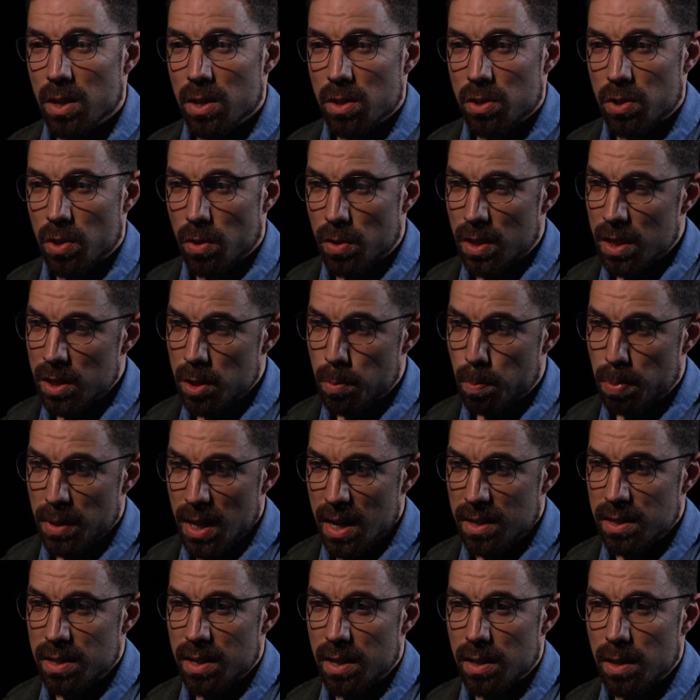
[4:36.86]
So this
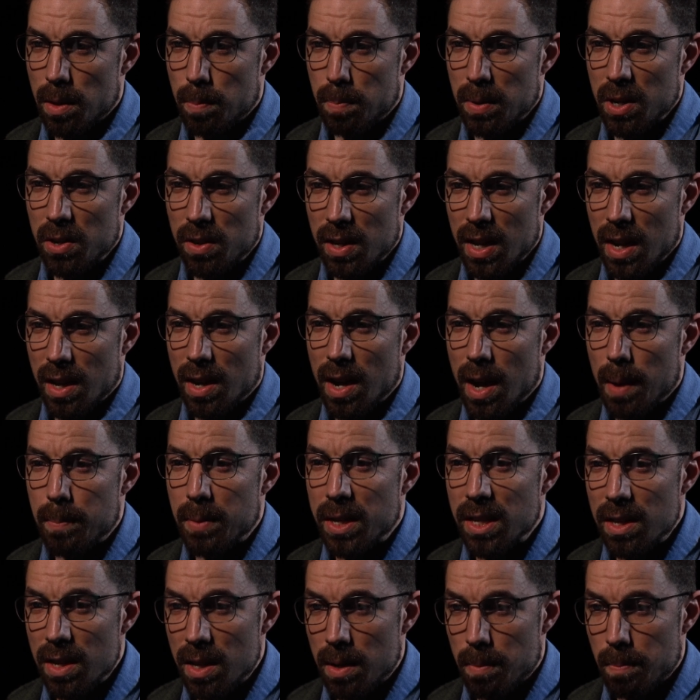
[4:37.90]
blessing, the Birkat
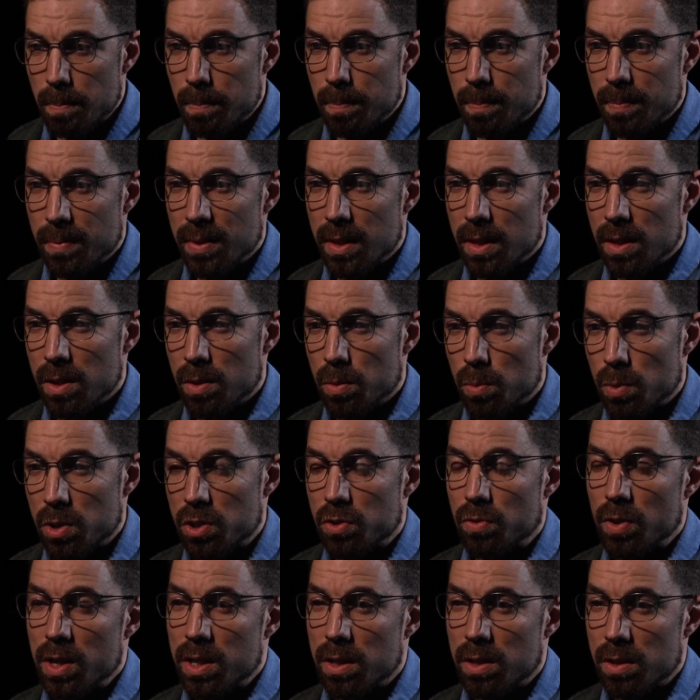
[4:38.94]
Haminim, was
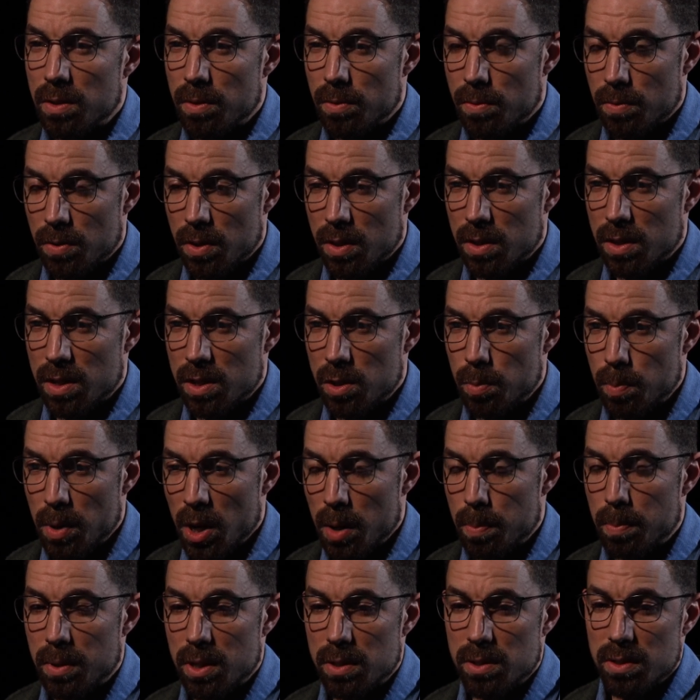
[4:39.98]
written for this
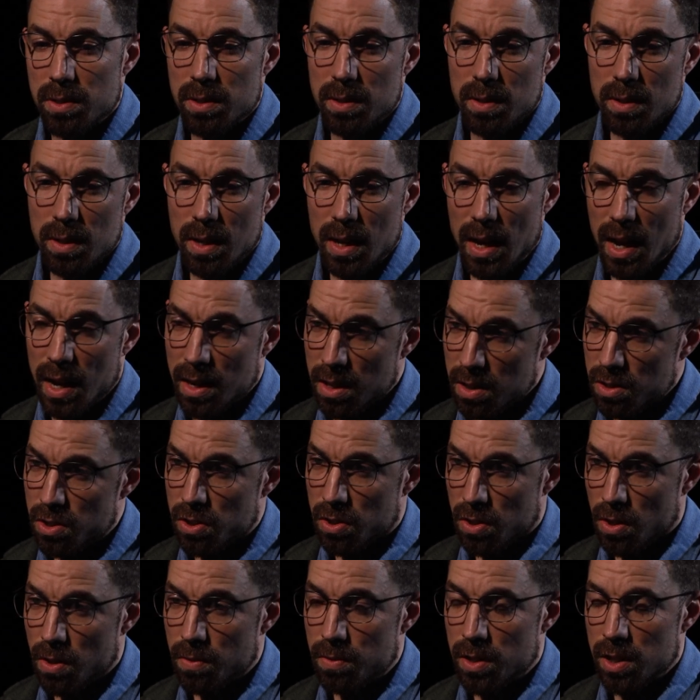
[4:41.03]
purpose, and it
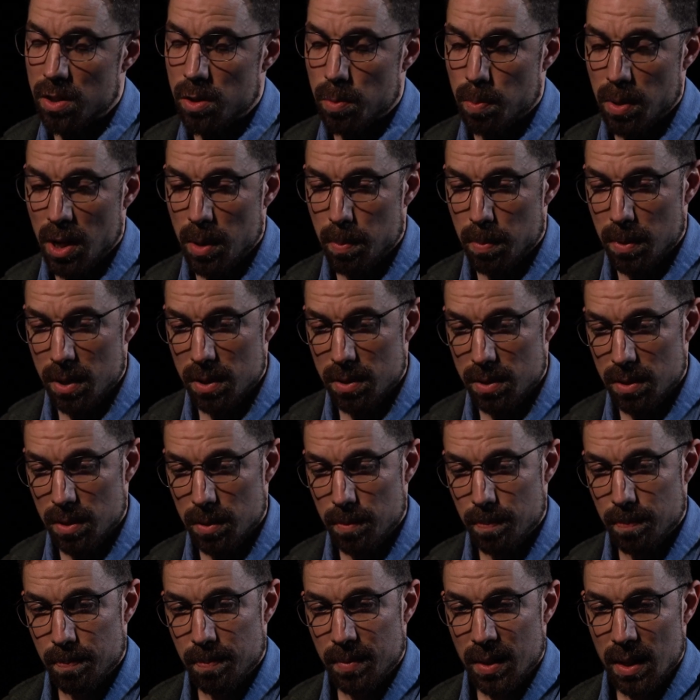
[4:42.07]
served its purpose.
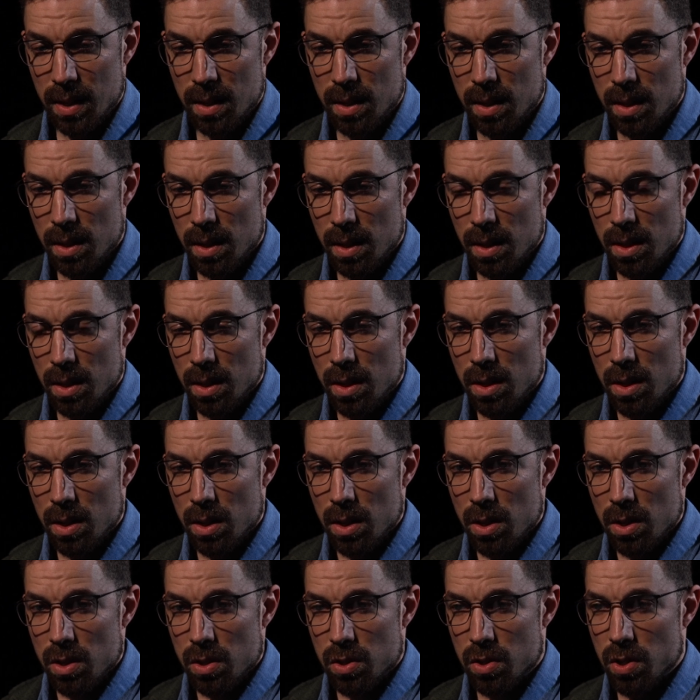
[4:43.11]

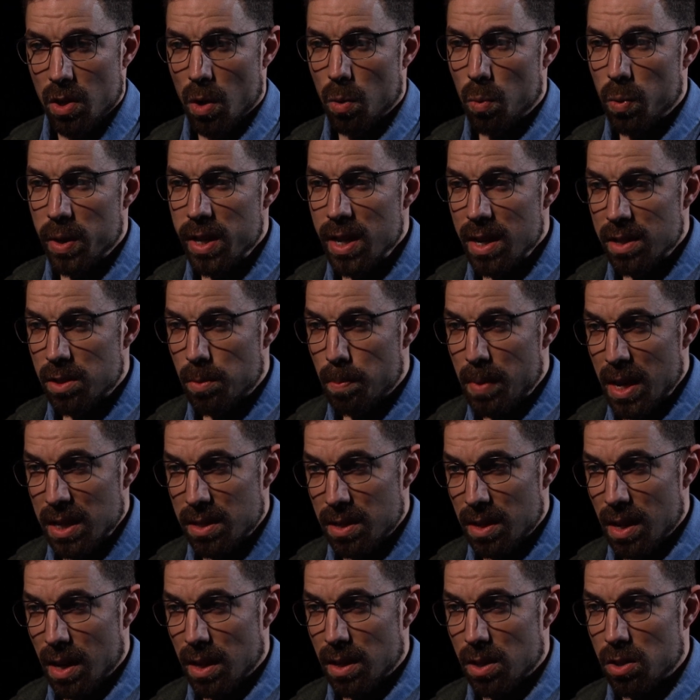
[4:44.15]
So we as
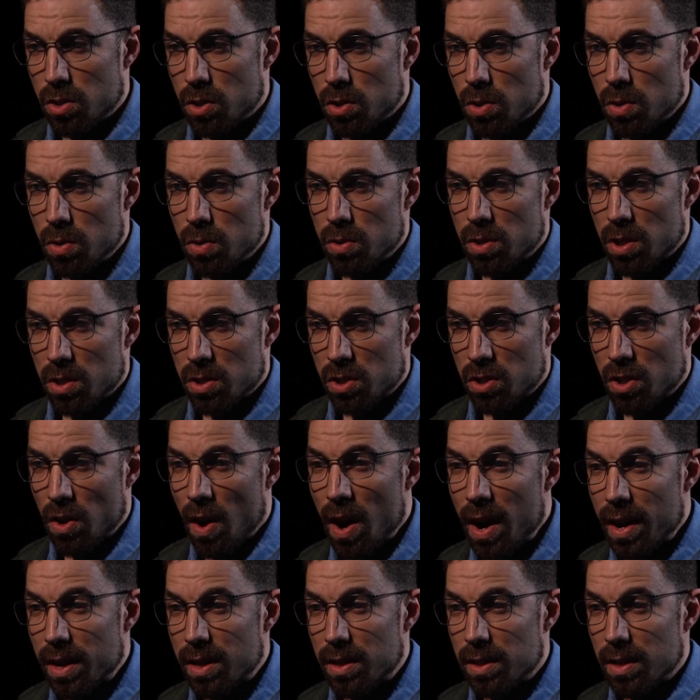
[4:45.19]
Messianic Jews
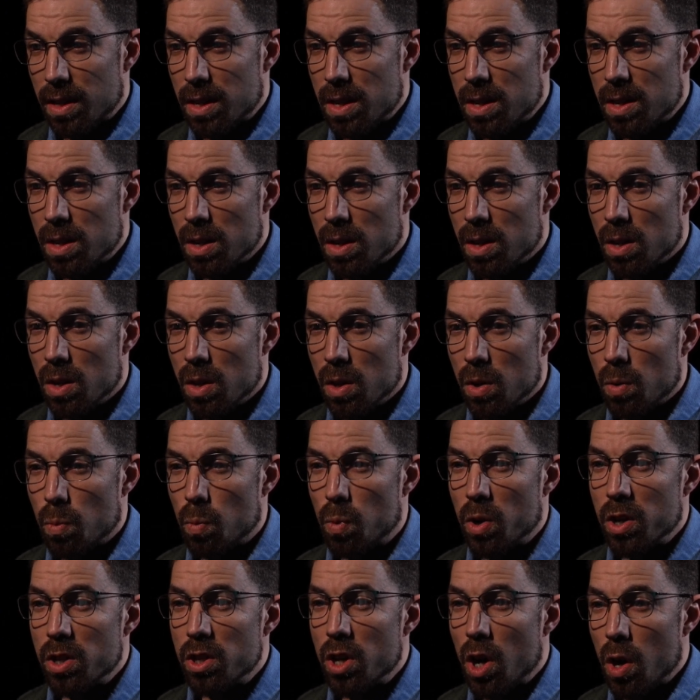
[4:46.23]
historically
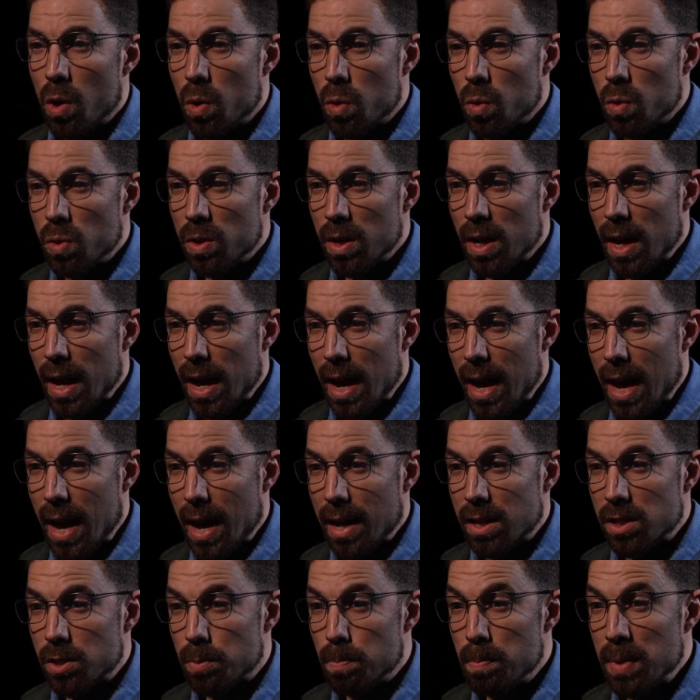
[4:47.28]
were known
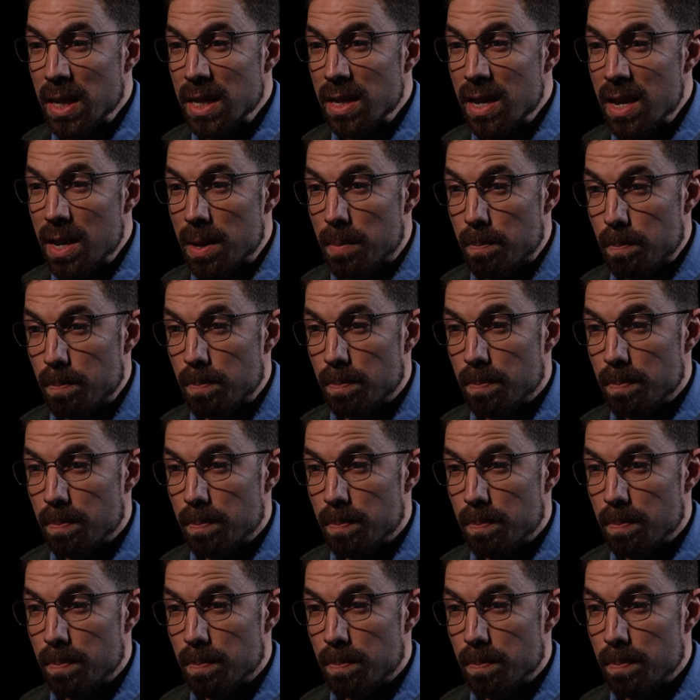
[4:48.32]
as mi-nEEm,